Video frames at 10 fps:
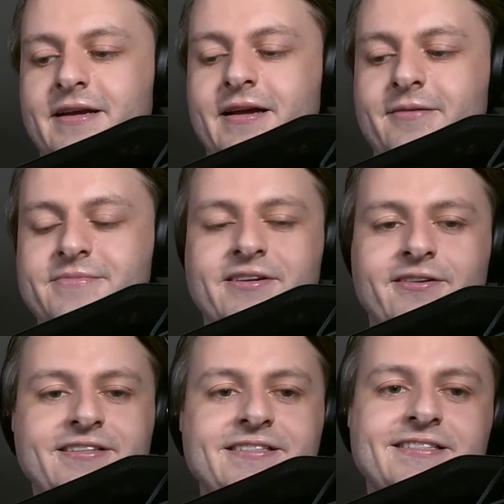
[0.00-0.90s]
I'm
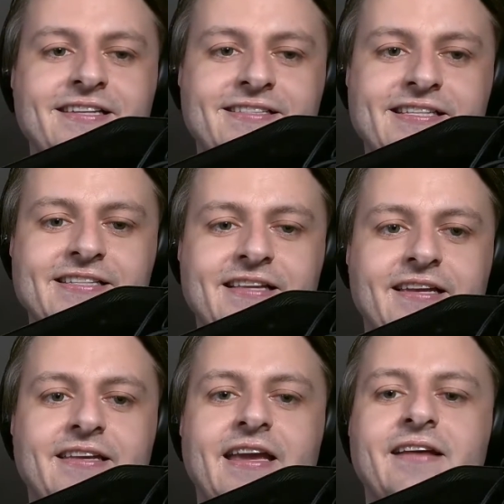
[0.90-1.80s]
sorry, it says
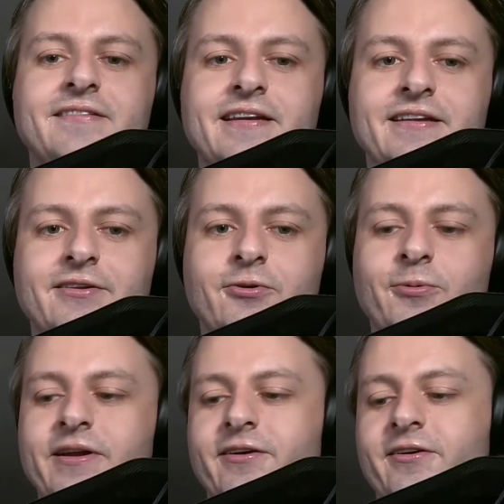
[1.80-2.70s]
like gaily and
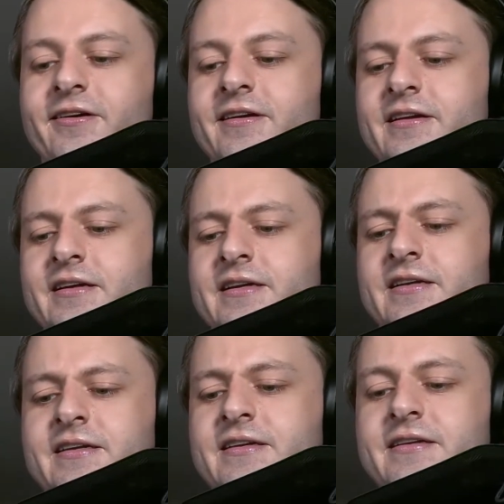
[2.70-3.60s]
queer.
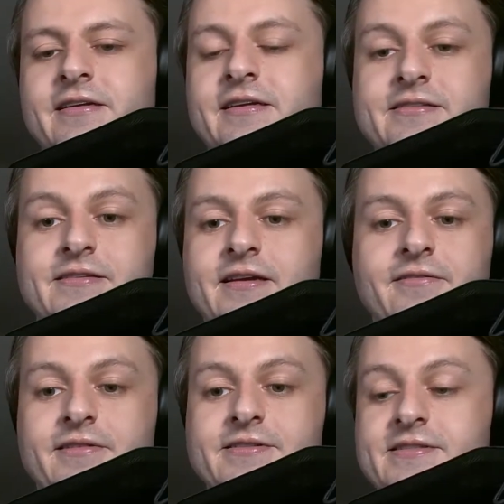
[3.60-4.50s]
It's like
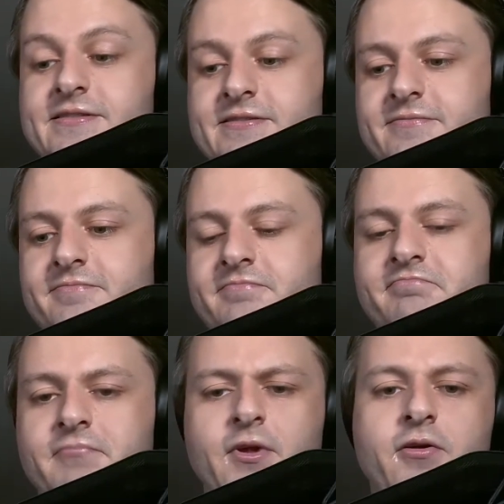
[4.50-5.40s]

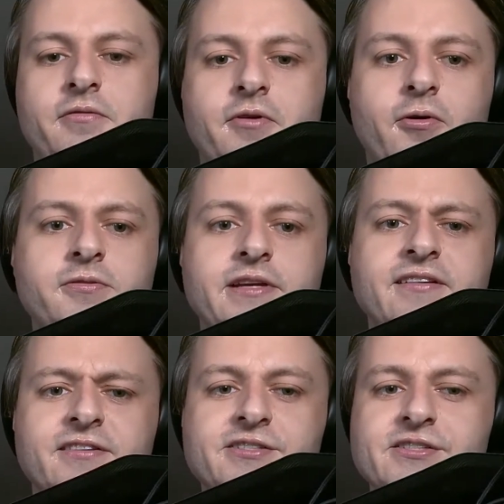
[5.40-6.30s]
Old
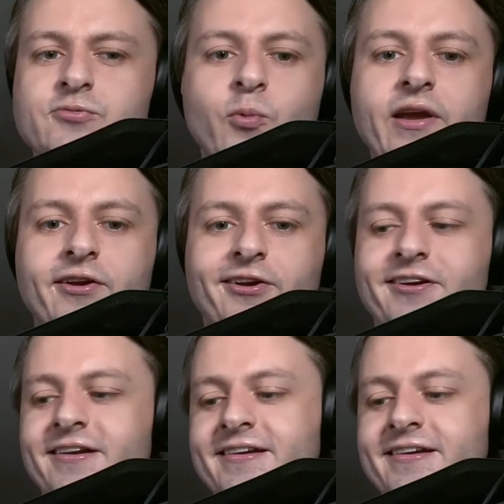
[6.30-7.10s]
English is weird.